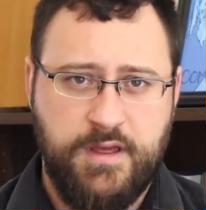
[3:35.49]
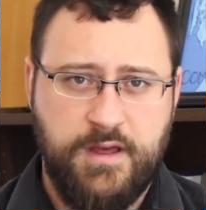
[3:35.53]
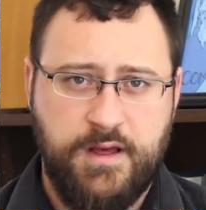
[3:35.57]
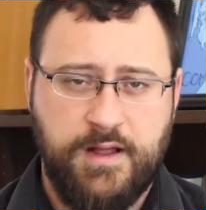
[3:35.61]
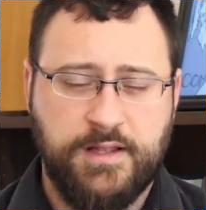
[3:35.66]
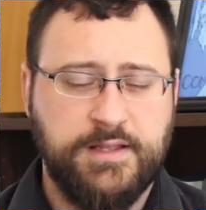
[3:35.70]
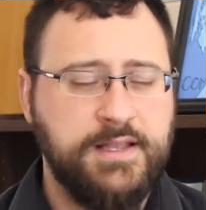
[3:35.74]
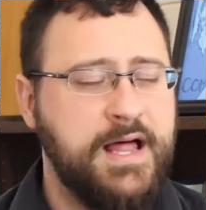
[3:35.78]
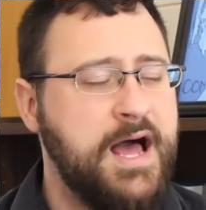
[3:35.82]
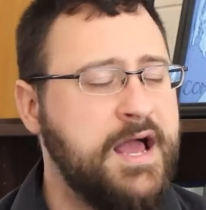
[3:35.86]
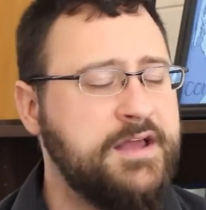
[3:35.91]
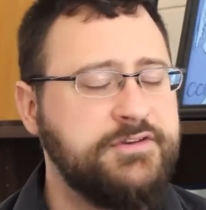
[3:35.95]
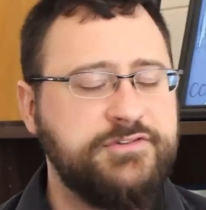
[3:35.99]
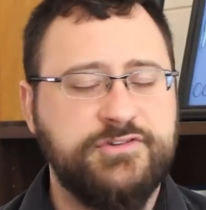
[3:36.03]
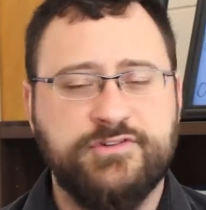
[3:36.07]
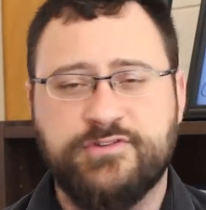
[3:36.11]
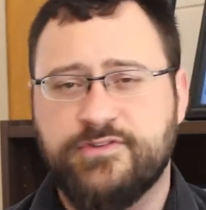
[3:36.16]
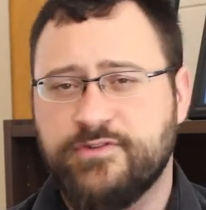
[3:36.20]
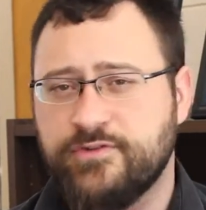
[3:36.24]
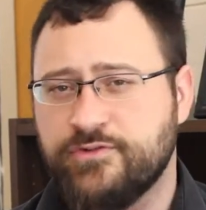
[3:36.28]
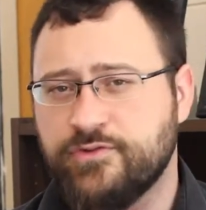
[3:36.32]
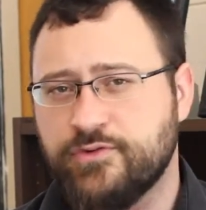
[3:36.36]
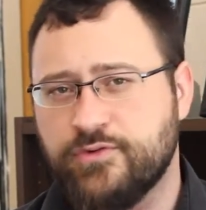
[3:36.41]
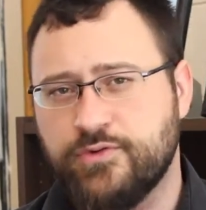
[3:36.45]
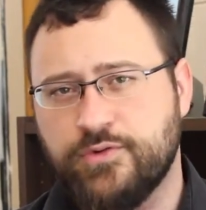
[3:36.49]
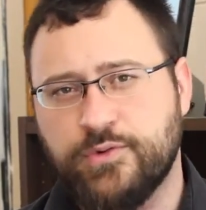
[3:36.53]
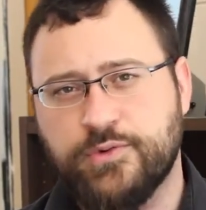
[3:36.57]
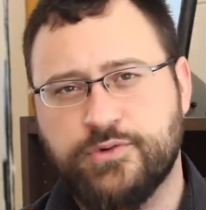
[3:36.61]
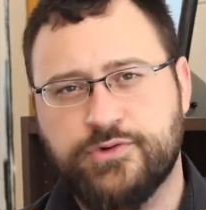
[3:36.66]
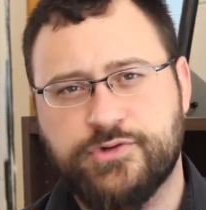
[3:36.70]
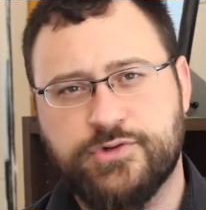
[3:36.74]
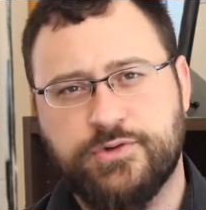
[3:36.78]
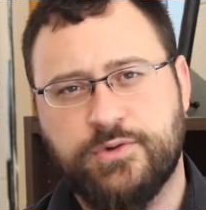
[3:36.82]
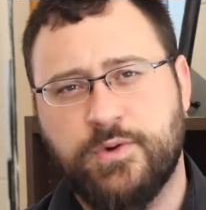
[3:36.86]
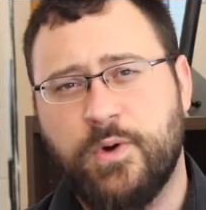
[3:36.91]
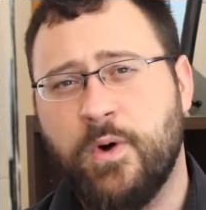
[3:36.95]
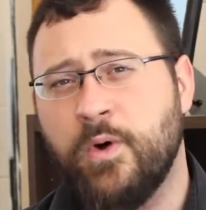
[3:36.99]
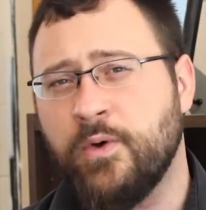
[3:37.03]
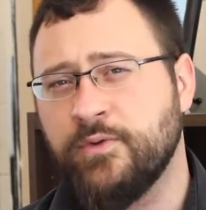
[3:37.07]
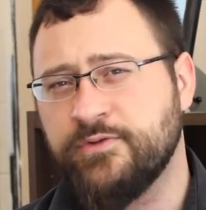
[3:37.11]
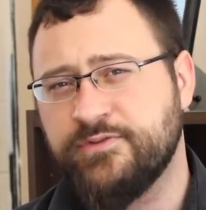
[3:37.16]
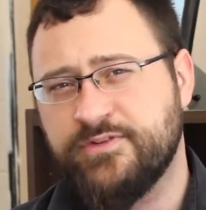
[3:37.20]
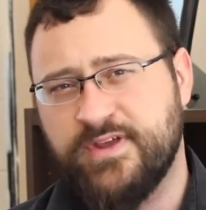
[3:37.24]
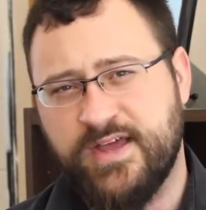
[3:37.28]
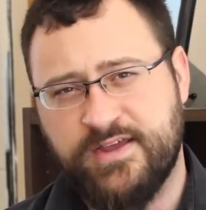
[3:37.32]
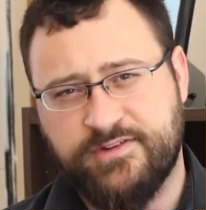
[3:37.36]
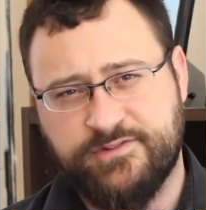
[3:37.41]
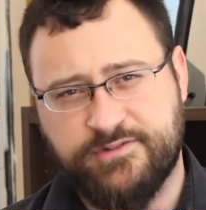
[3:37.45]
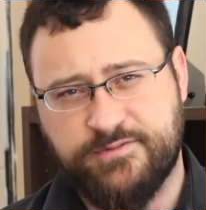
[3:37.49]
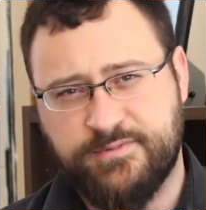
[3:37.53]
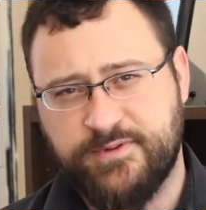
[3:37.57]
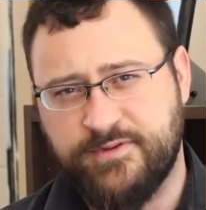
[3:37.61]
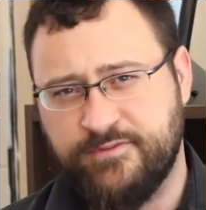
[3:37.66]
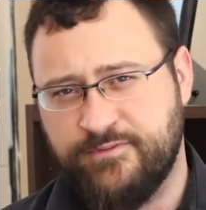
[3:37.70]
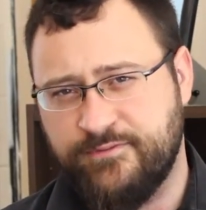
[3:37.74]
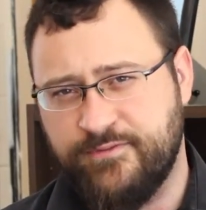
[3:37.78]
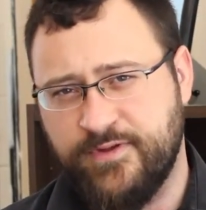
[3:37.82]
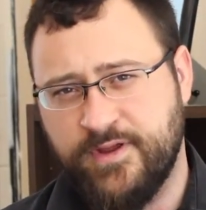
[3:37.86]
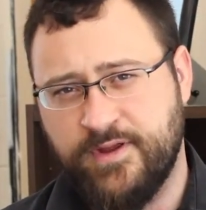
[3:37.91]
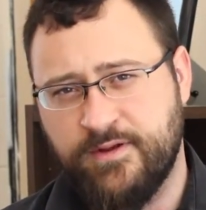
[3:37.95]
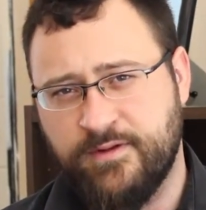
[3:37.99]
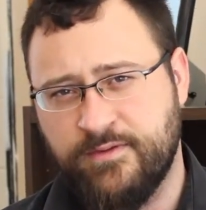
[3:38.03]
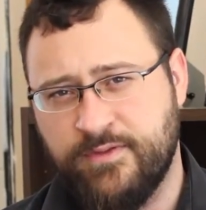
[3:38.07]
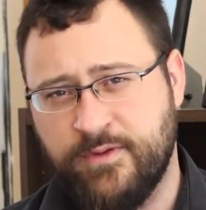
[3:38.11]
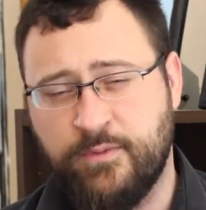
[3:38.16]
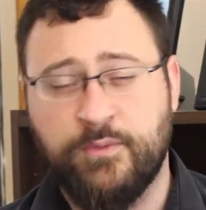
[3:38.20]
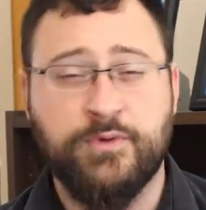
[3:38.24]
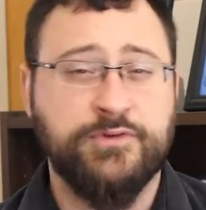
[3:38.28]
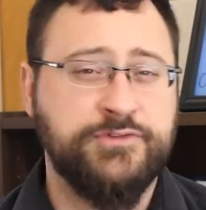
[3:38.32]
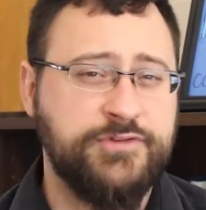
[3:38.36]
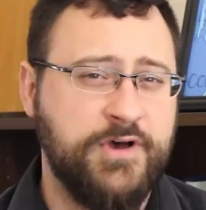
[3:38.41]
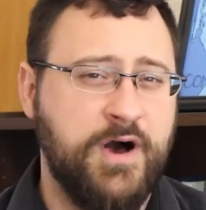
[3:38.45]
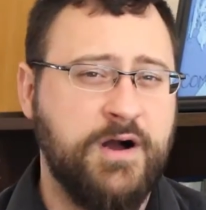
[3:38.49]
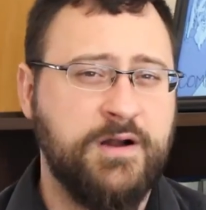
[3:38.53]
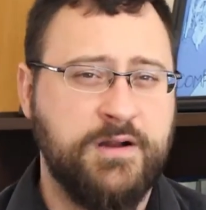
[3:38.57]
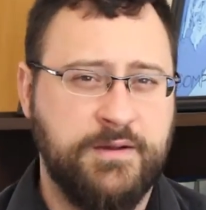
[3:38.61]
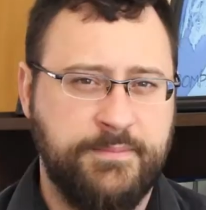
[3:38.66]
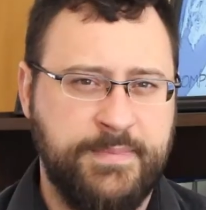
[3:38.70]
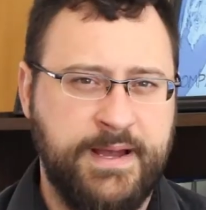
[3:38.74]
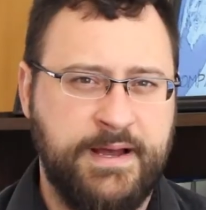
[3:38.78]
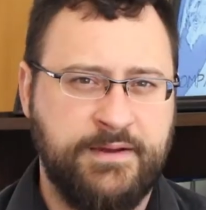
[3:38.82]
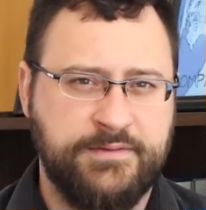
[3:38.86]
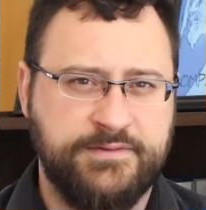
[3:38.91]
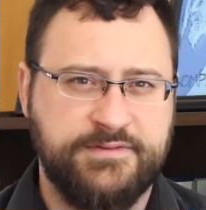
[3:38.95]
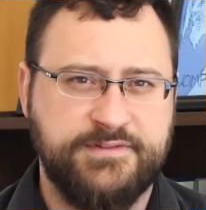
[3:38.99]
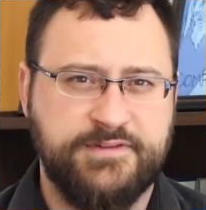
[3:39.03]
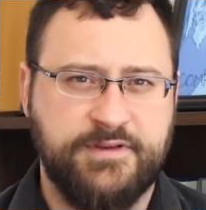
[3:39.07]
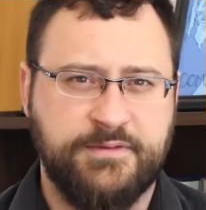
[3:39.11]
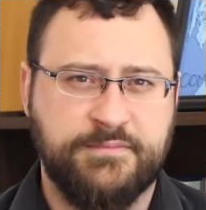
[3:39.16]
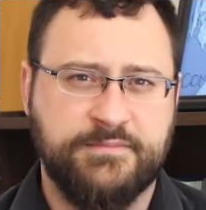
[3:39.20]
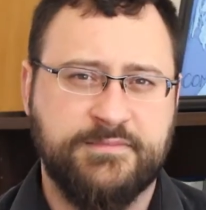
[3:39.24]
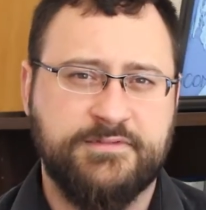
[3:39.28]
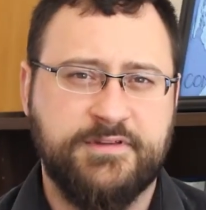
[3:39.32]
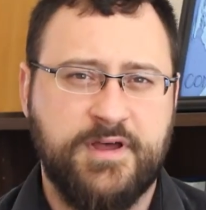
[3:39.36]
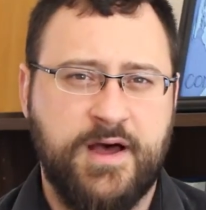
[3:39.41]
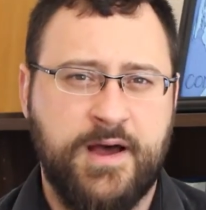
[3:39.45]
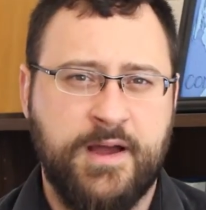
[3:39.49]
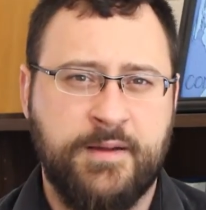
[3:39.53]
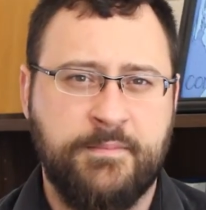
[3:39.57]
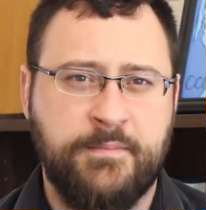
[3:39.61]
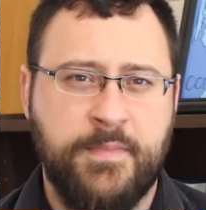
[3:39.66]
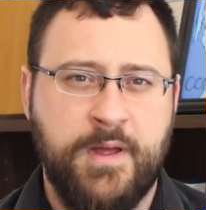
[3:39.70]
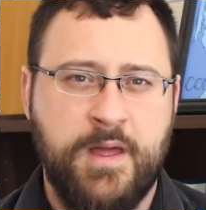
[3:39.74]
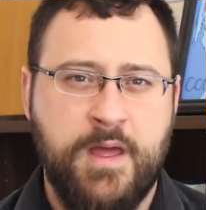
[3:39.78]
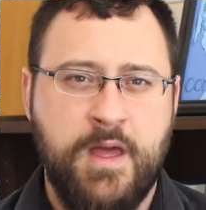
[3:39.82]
Elijah is this crucial Old Testament figure that we'll talk about sometime.